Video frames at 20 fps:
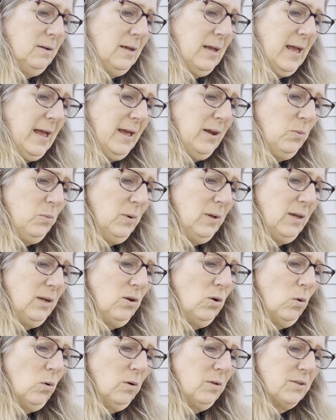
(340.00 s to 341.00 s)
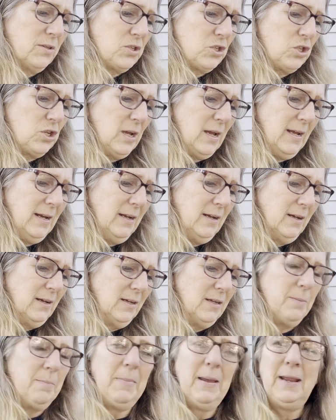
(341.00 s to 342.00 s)
Edwin Knowles China,
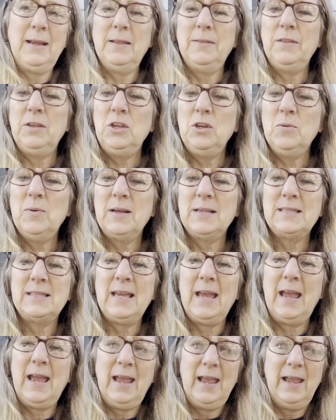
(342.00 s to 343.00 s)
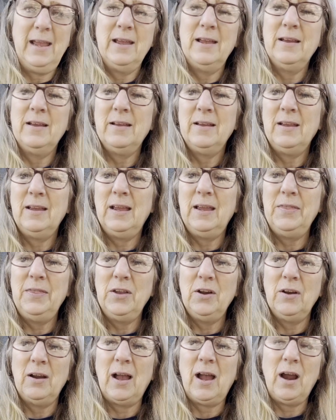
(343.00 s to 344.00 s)
made in the USA. And
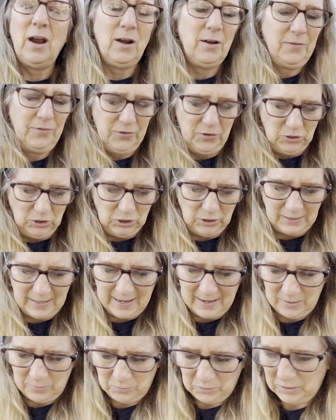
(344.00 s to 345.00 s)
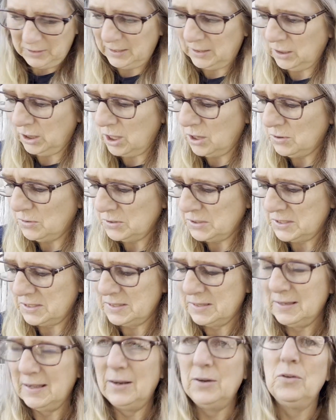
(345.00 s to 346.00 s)
there are, if you look at them really
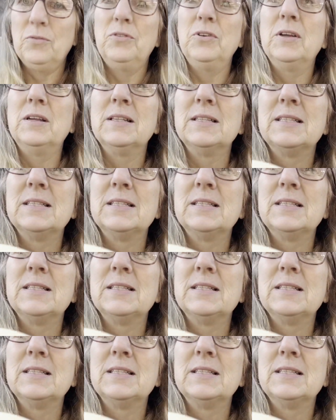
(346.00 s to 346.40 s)
close, I don't know if you can